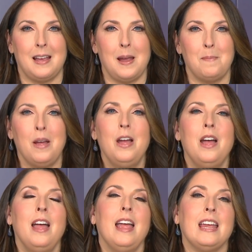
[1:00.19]
time
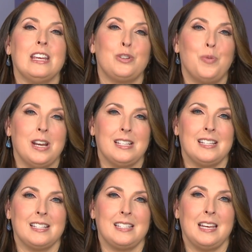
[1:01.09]
in
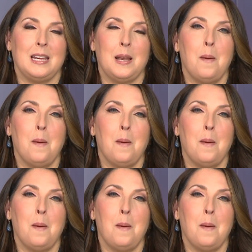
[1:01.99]
2016.